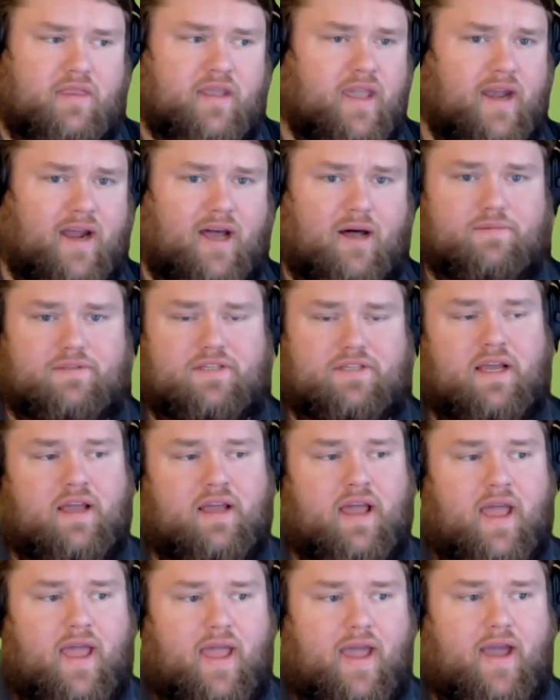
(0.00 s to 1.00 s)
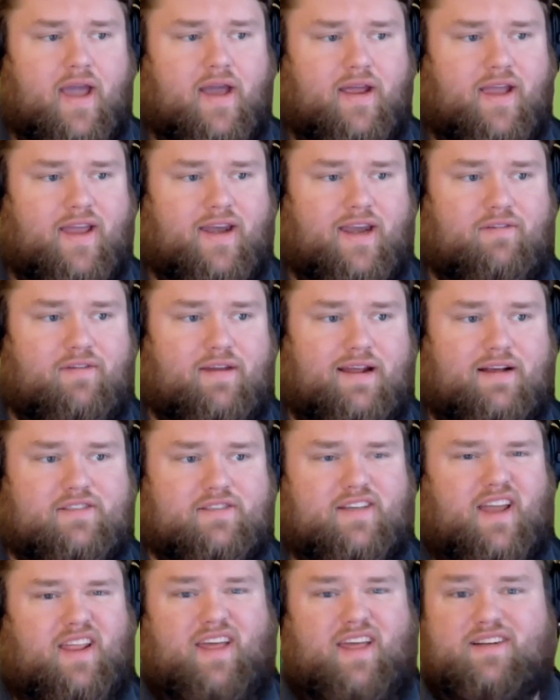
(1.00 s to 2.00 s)
It helps. And even
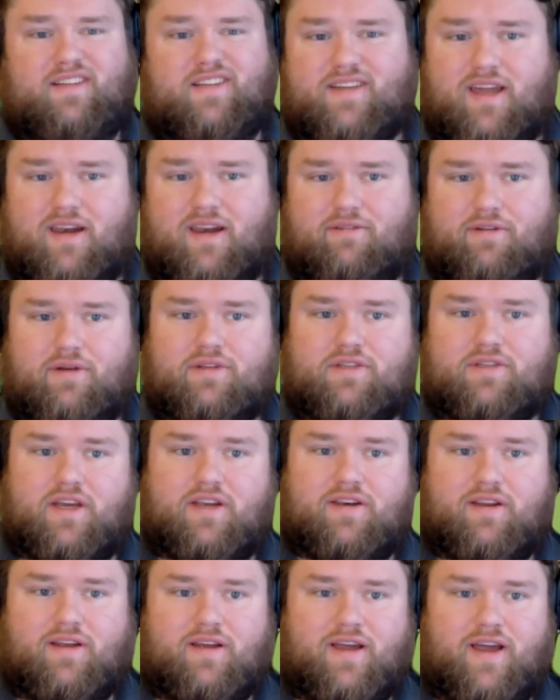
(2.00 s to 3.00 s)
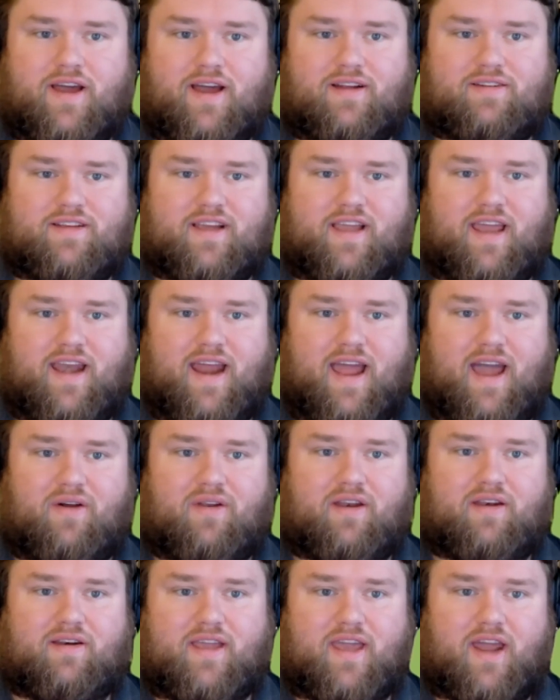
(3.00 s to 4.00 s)
outside of that, it just kind of feels good to get
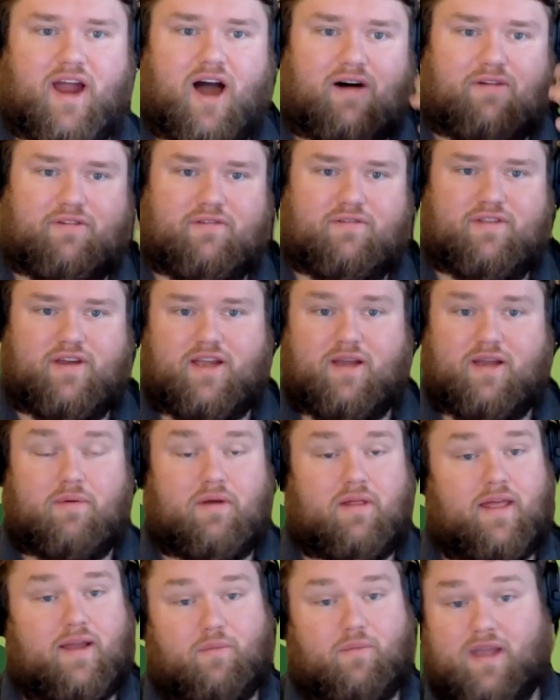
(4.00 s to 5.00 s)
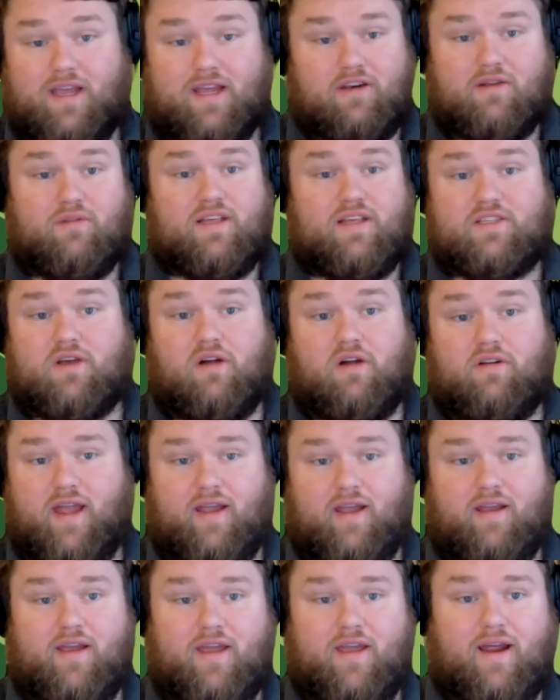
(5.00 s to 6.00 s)
out and get off of like we can do this all
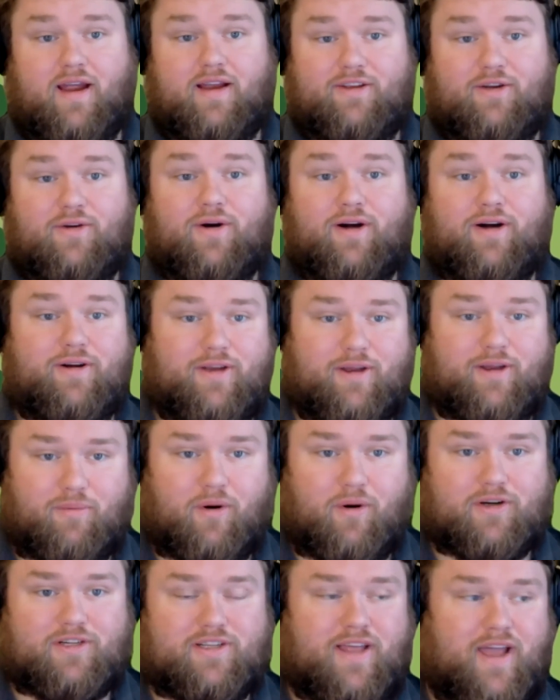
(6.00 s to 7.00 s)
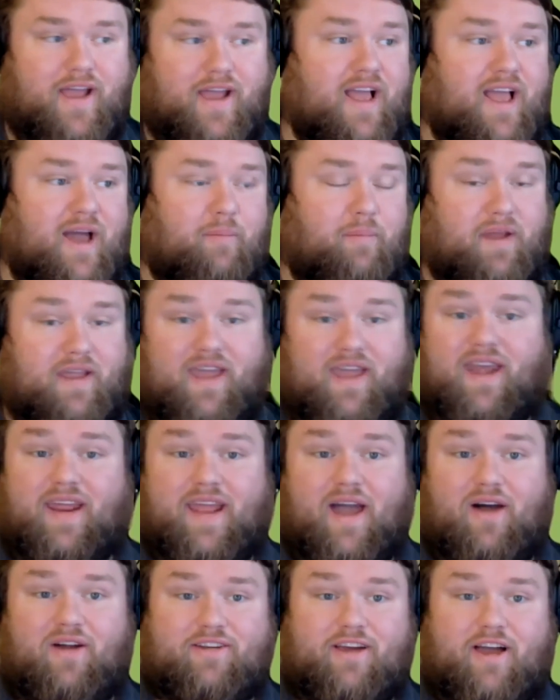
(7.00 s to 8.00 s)
day, and I do a good portion of the day. But
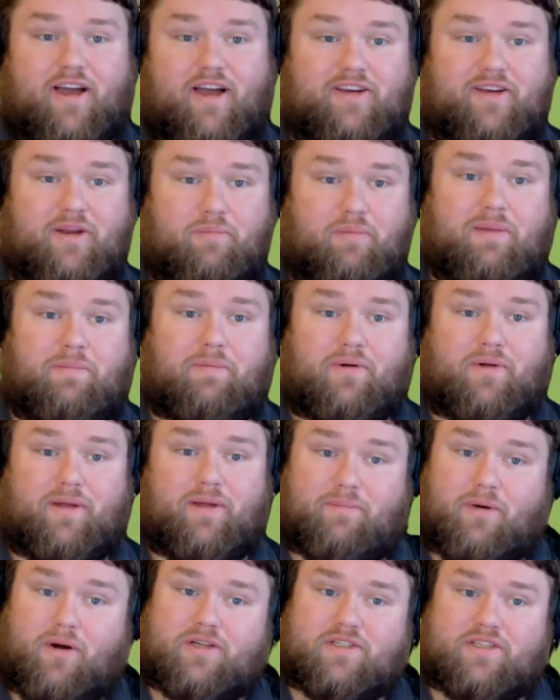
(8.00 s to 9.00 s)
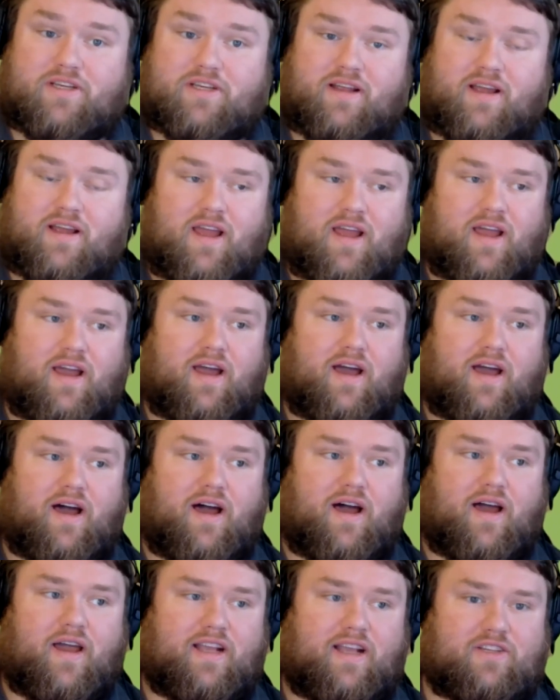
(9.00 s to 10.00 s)
getting out and talking to people in person
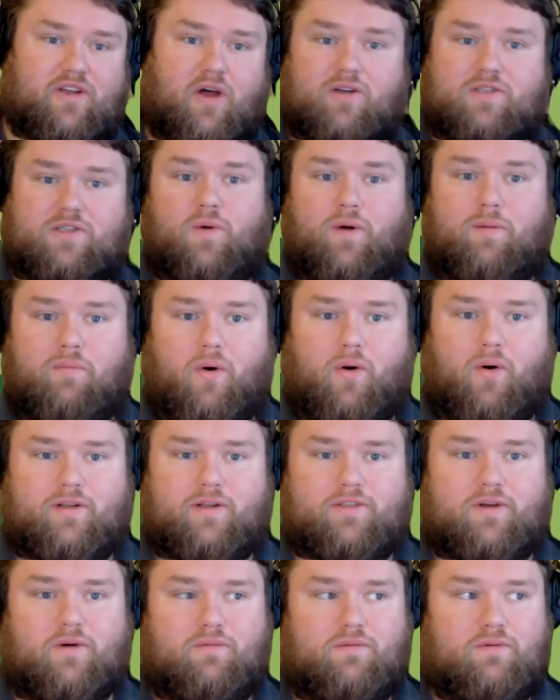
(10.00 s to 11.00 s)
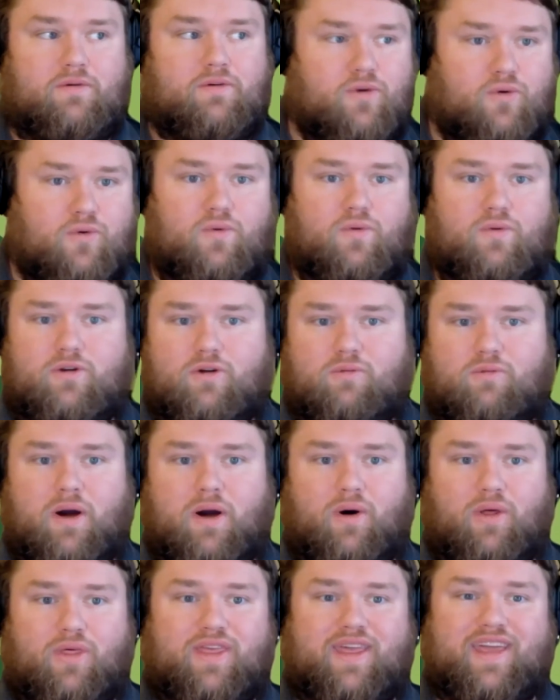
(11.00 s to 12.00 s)
is also important. So to do
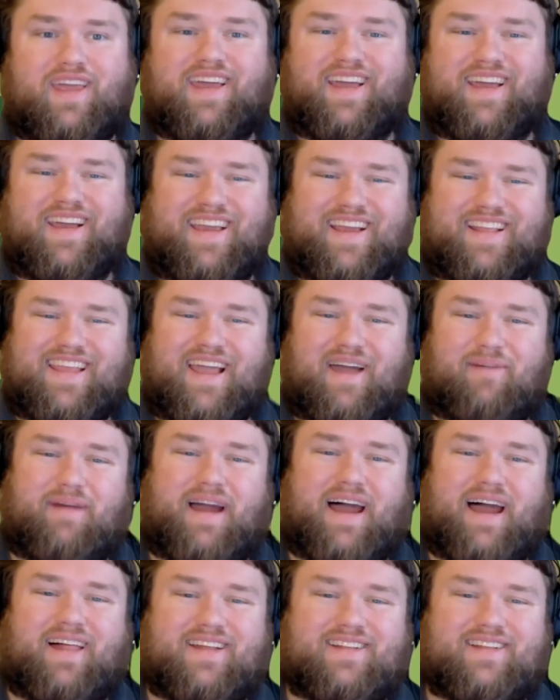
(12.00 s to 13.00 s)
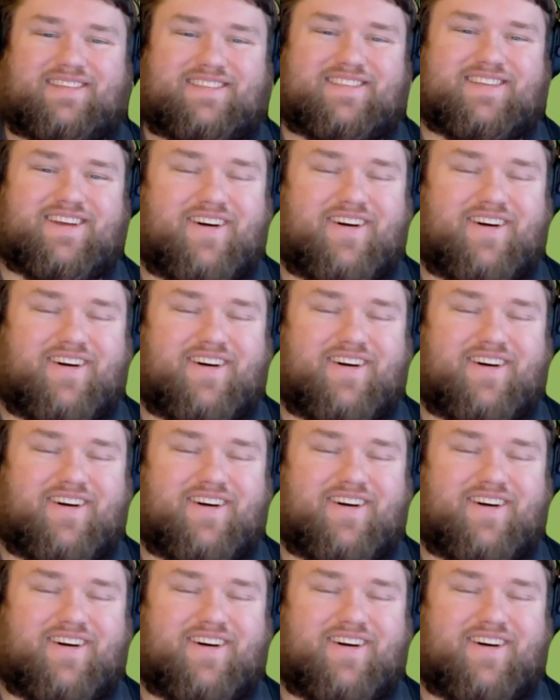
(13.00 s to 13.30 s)
both, get that balance. So